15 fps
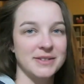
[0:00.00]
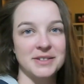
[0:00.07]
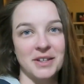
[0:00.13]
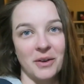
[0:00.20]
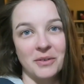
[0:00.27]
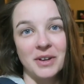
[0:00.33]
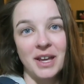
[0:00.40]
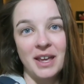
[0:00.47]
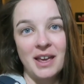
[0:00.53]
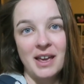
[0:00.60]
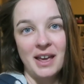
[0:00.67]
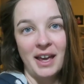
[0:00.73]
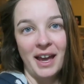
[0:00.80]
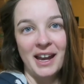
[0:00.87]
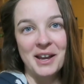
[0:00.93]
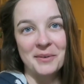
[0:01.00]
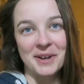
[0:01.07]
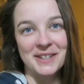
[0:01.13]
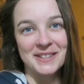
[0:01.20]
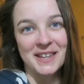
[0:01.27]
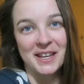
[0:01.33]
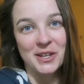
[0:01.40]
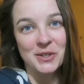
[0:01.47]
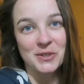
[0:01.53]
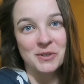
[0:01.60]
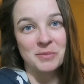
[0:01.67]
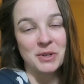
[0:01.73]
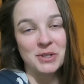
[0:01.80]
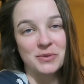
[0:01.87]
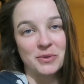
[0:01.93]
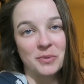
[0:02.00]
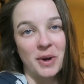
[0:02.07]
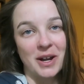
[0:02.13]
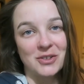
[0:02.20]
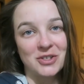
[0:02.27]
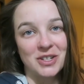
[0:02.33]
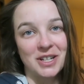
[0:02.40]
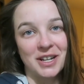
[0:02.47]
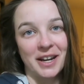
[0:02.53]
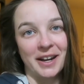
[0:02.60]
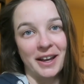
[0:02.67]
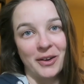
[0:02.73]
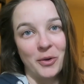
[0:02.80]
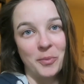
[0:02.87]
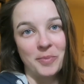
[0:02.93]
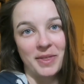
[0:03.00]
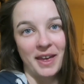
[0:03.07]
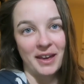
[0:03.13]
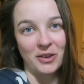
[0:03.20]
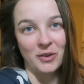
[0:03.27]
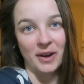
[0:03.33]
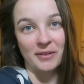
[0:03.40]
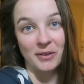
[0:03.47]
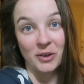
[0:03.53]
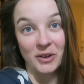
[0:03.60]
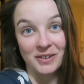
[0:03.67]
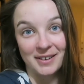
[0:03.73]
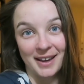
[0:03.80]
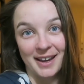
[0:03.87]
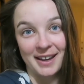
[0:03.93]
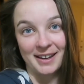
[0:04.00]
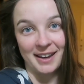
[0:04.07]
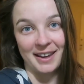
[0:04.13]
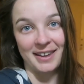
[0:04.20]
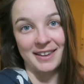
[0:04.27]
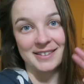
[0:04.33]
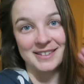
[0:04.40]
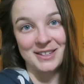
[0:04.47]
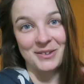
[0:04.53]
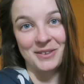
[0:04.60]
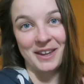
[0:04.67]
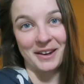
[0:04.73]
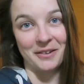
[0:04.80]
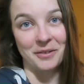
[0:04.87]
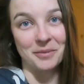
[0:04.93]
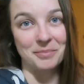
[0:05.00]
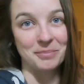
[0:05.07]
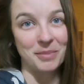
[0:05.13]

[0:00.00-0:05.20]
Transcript: So anyways, thank you so much for watching and I hope that you have a good night and see you later.